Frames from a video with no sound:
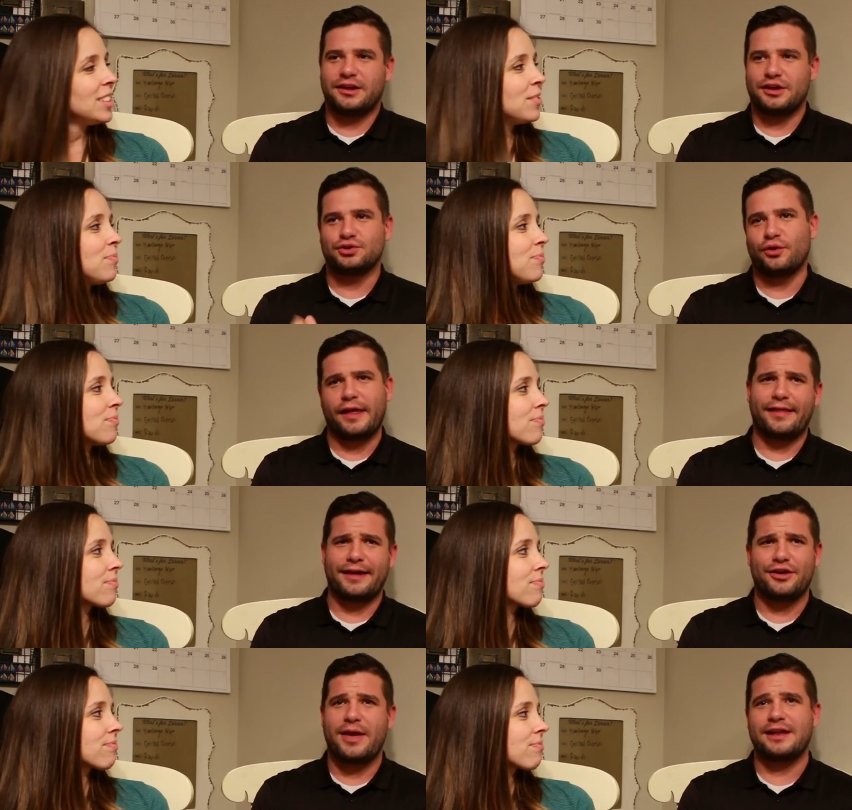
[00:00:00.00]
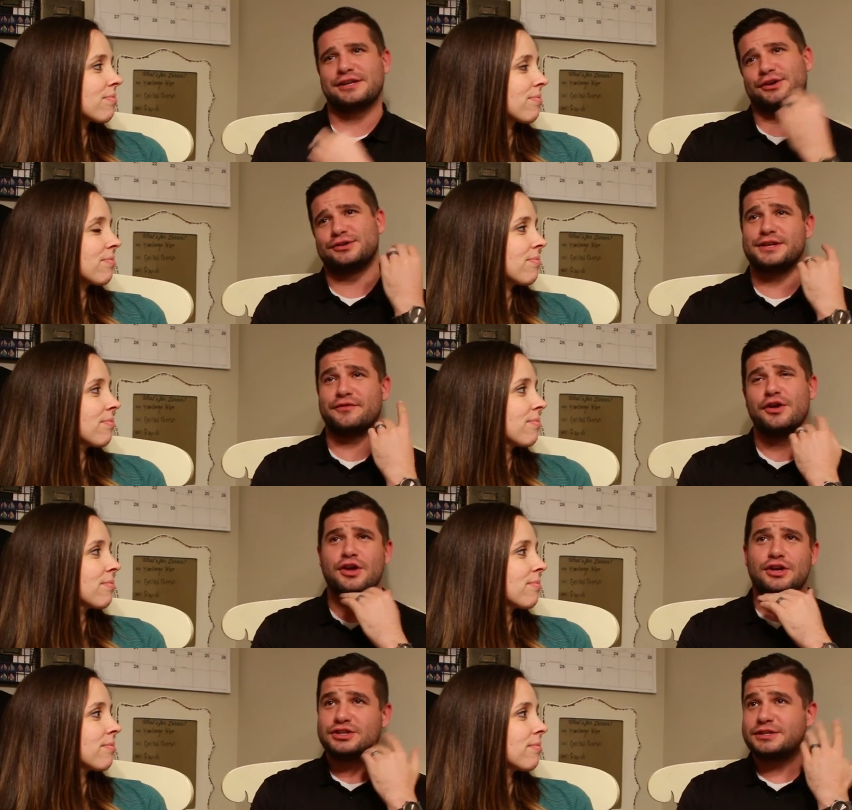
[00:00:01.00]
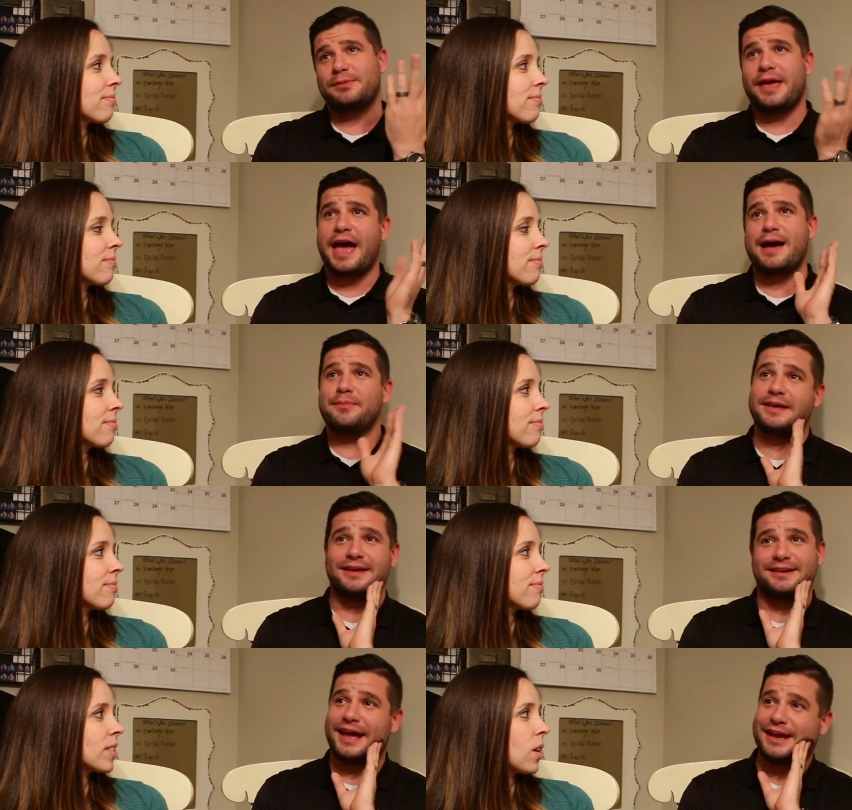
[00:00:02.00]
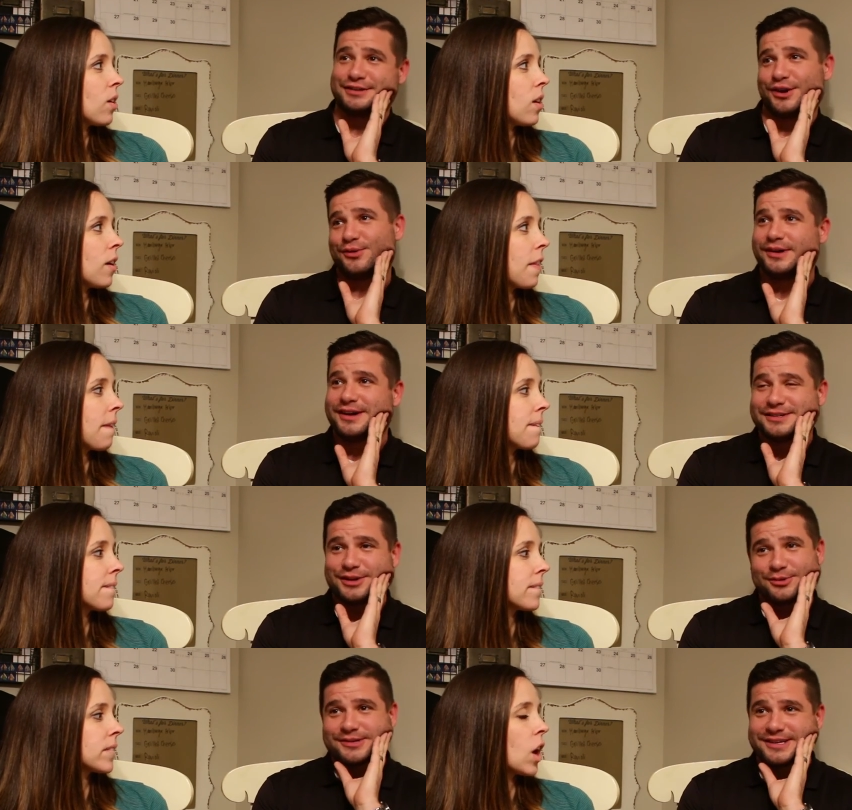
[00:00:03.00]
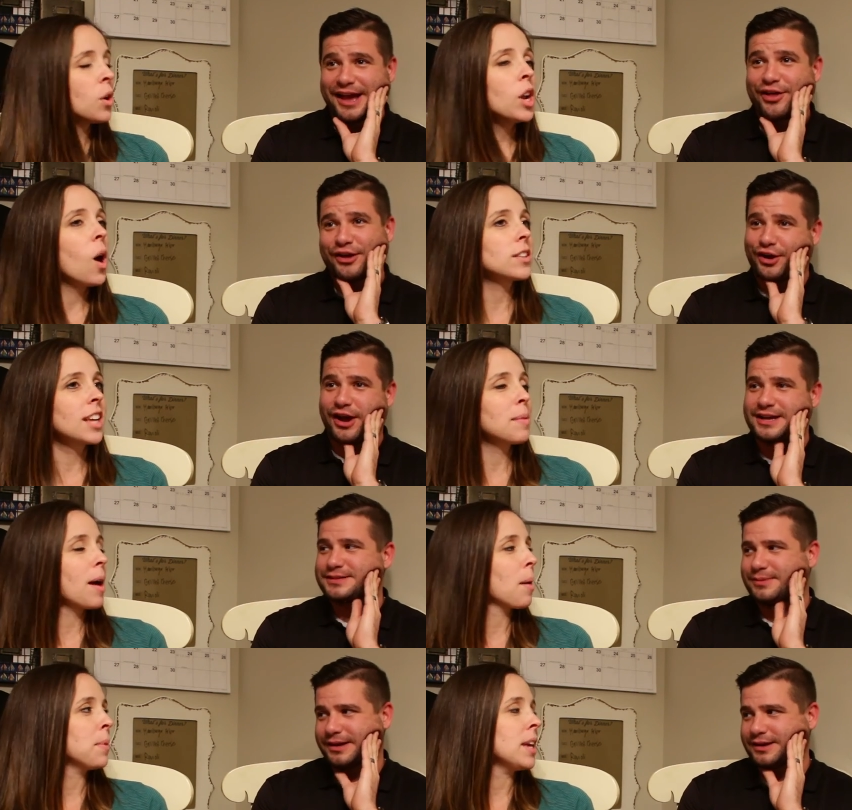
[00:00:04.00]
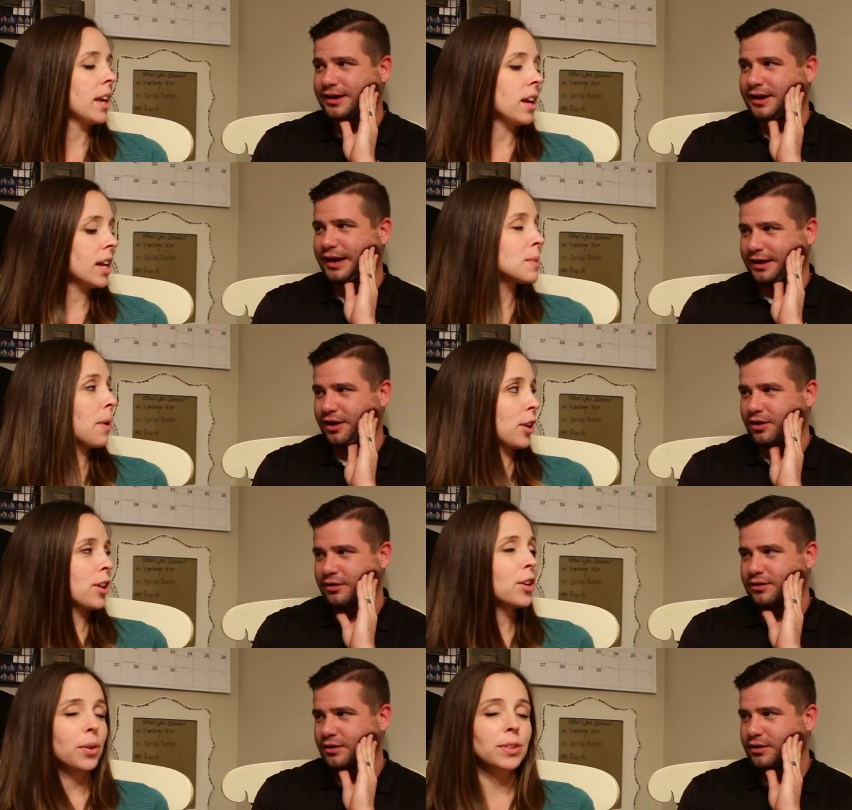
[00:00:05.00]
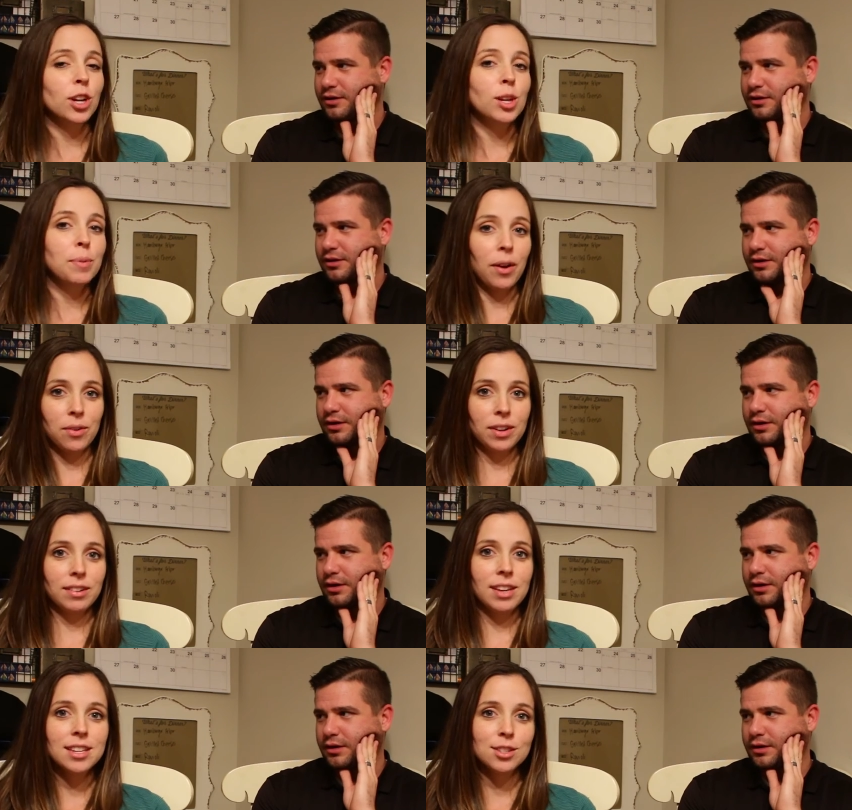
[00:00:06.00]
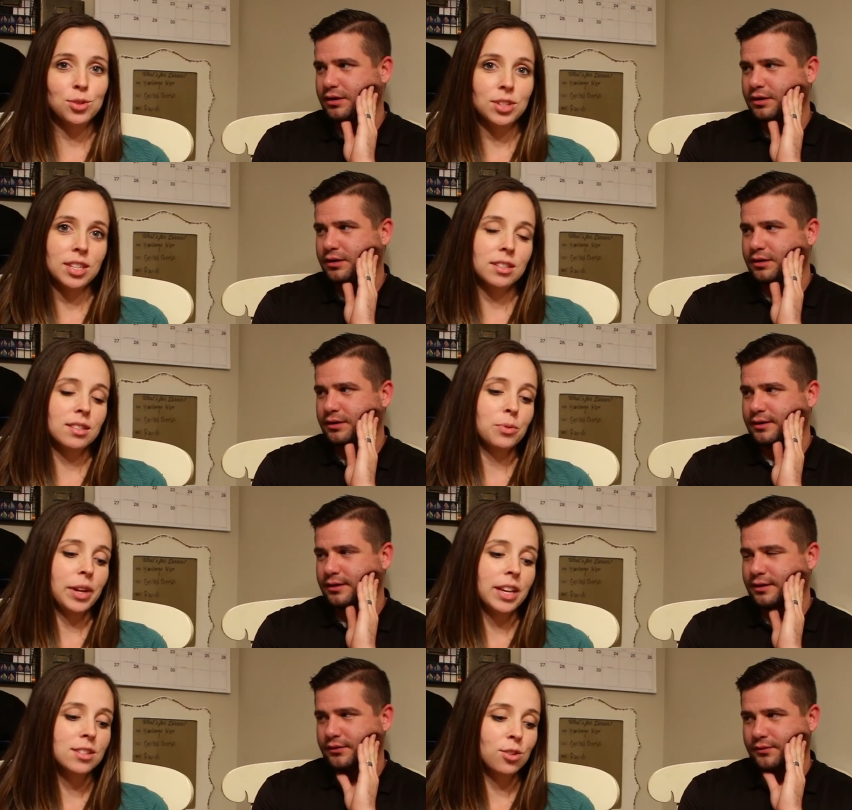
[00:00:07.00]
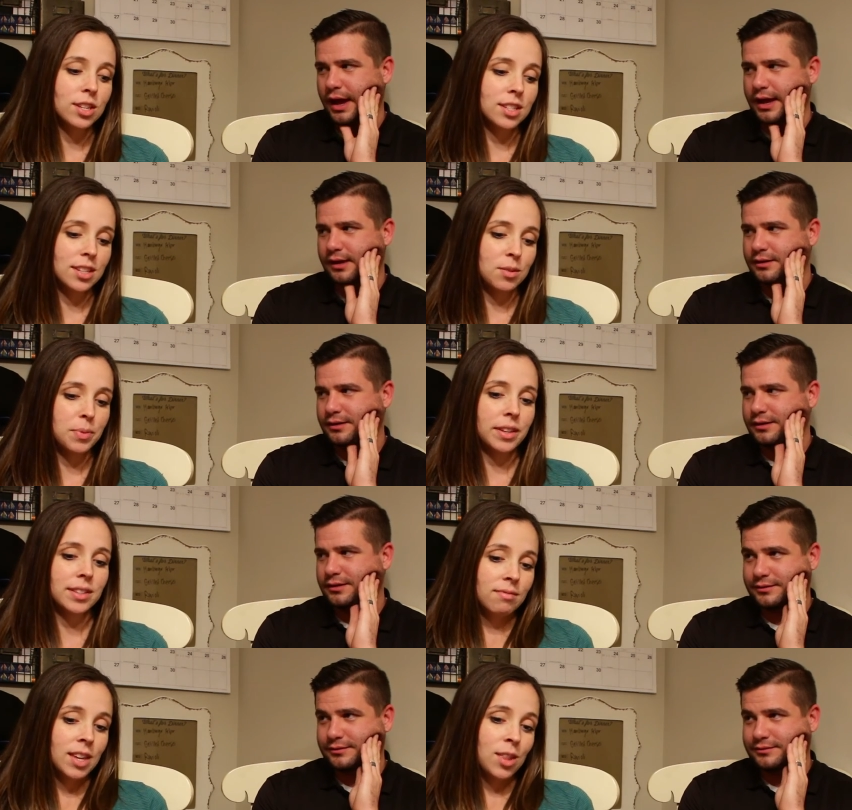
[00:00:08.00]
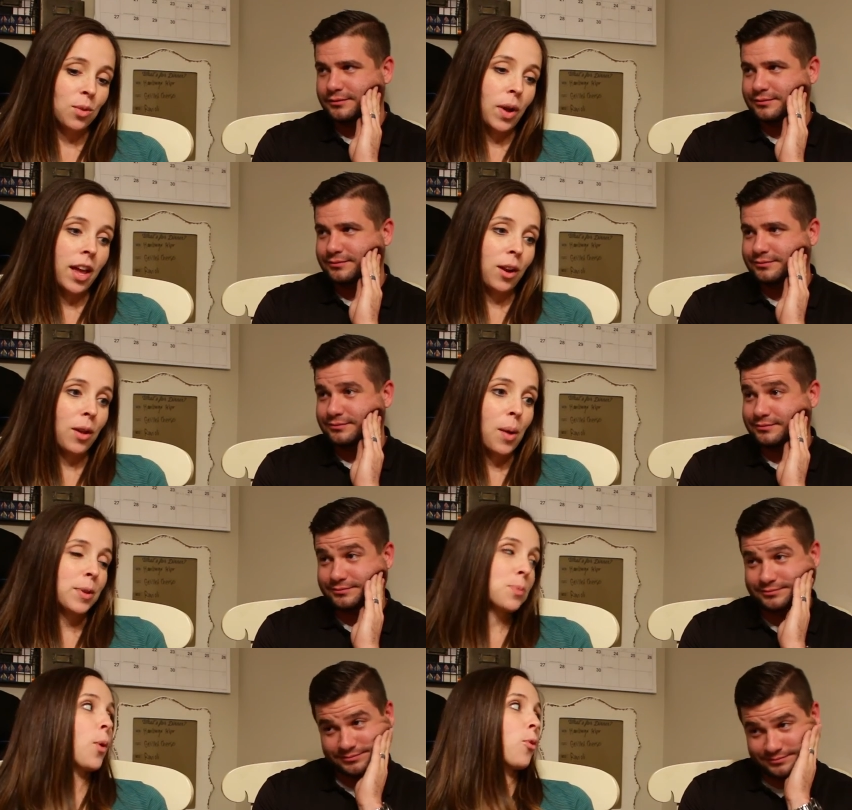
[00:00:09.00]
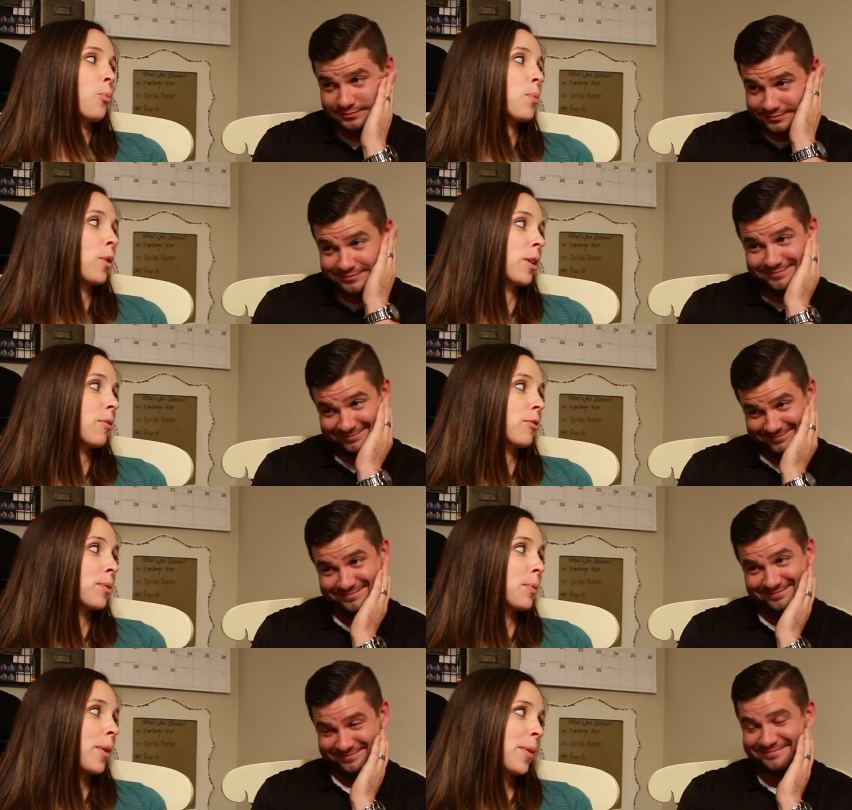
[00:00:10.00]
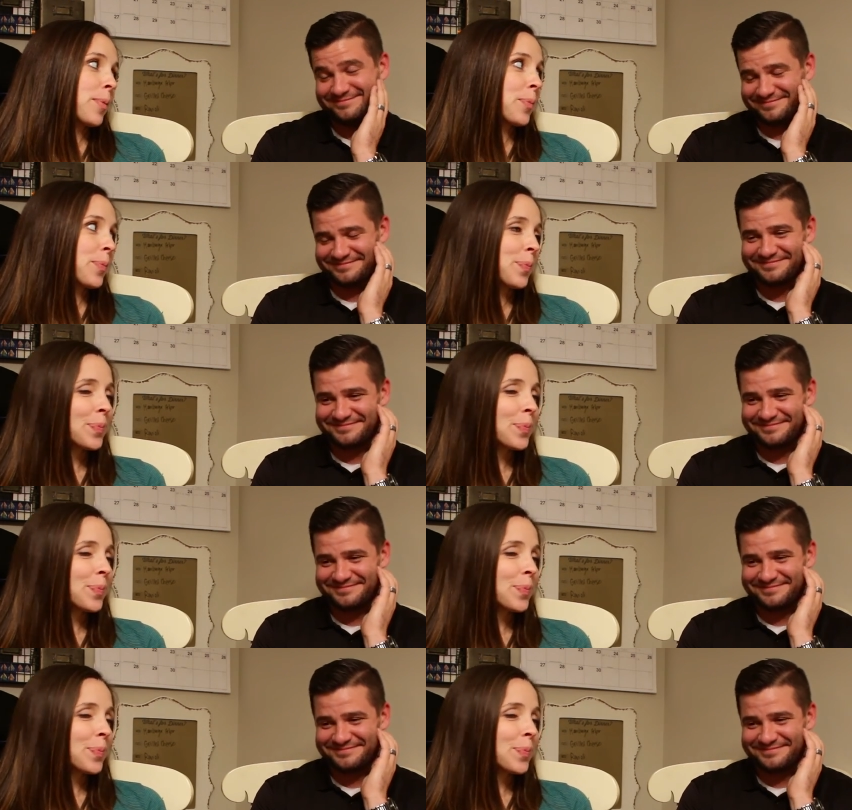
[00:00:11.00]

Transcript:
Speaker 1: control that? Like, you can't tell yourself just be happy and and don't don't oh, yell oh, no, at your it's husband. It's not about me. It's I know. about you.
Speaker 2: It's all about his duties. What his duties right. need to be. Either way, it'll help us both be more comfortable. Mm-hmm.